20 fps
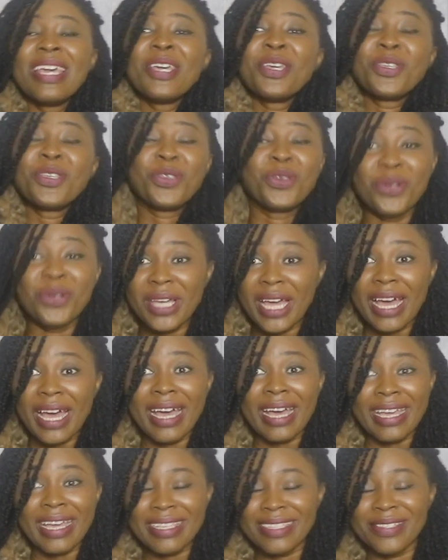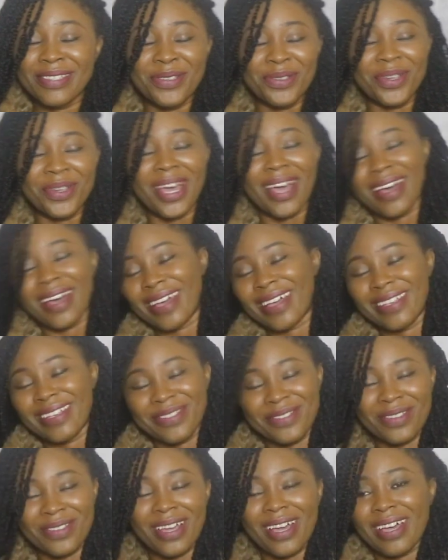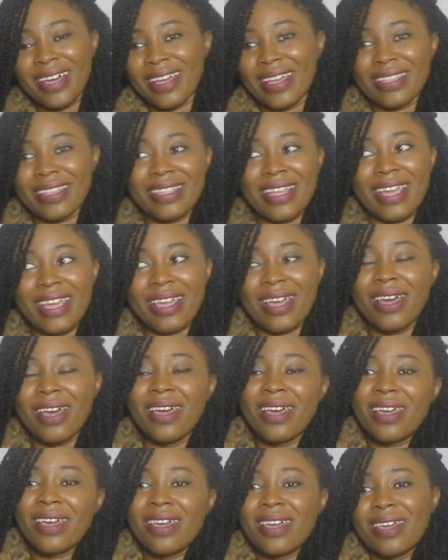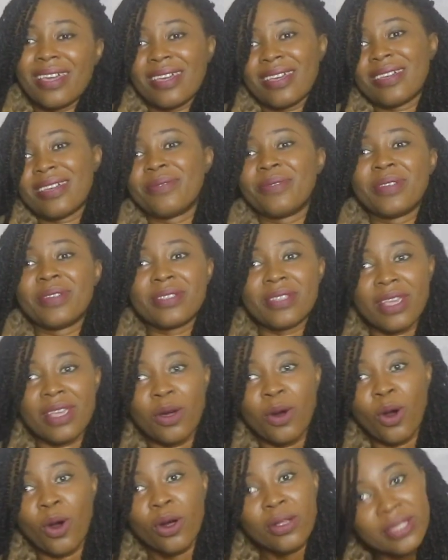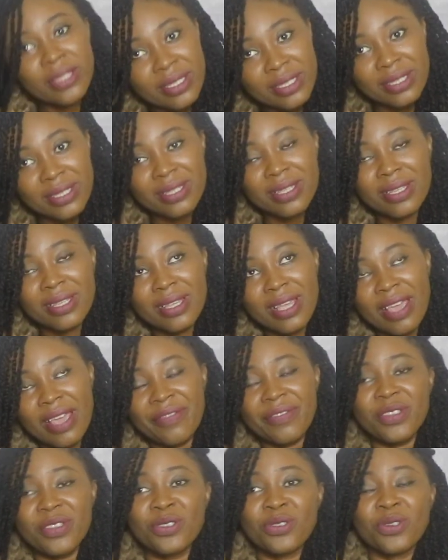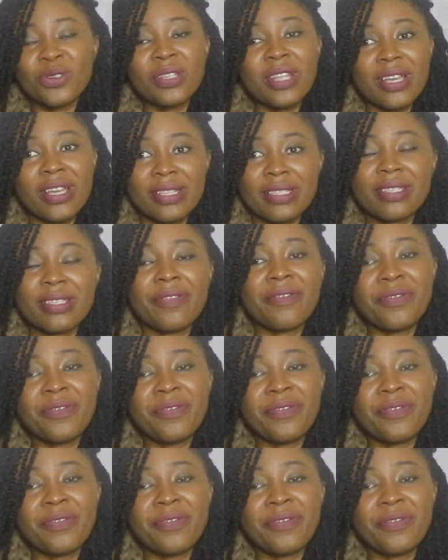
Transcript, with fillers: You guys, you guys, you guys, like, hey, eh, it was a hot eviction night.